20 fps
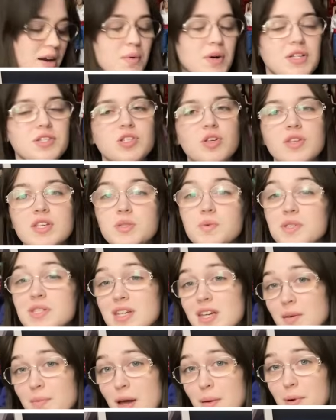it was. So this was an
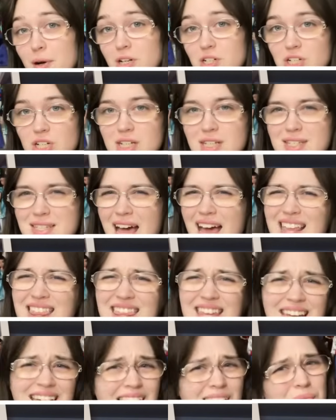eBay purchase. I
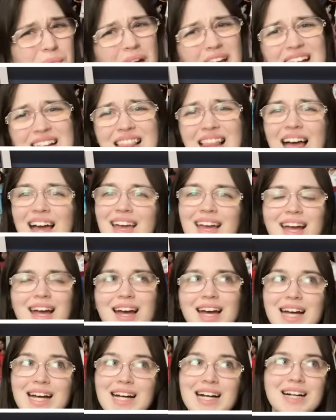think I paid like
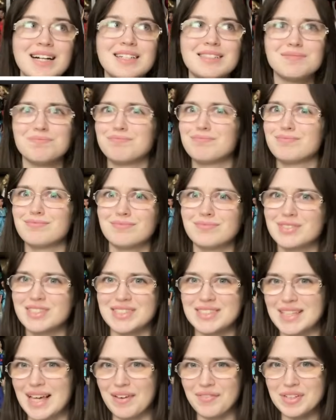
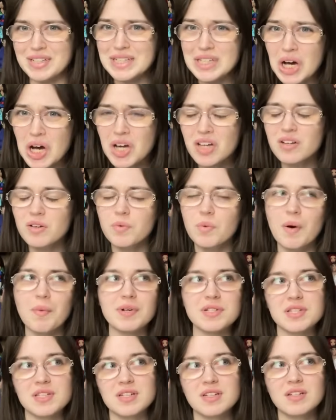seven what
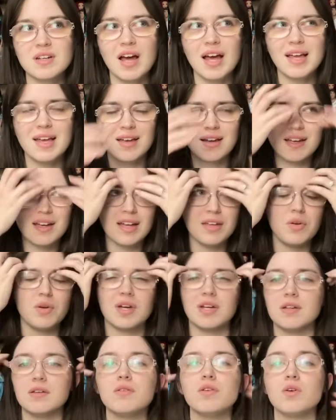was it I, you
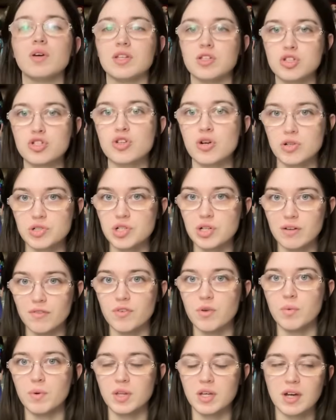can you can search it if
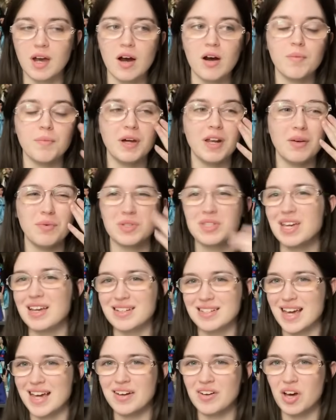you really care but it was like
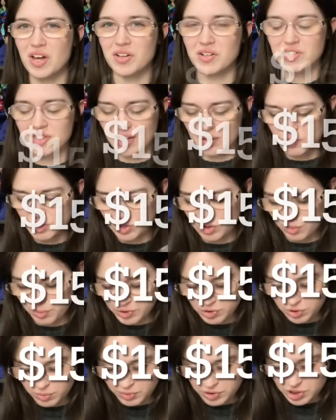ten dollars like it was super
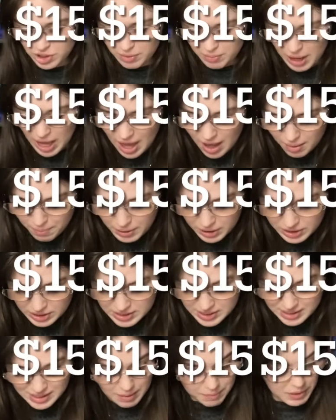super cheap but this
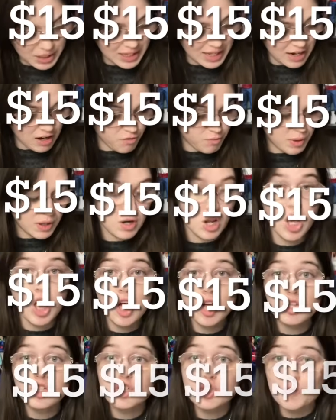is something that i've been
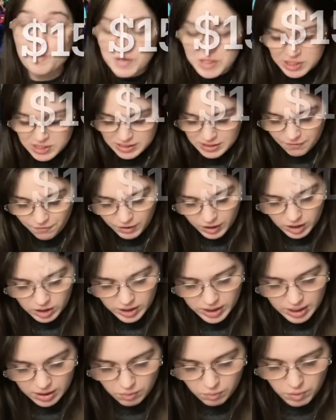
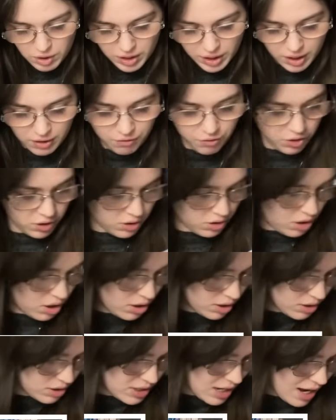specifically wanting for a
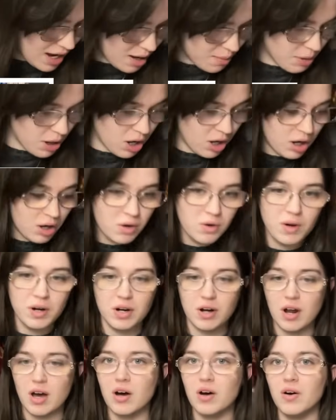long time oh
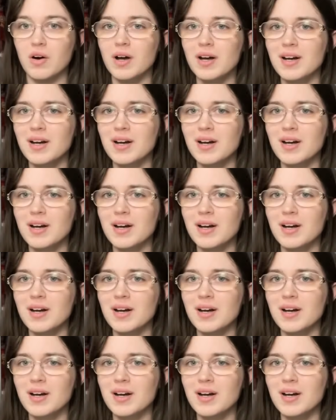no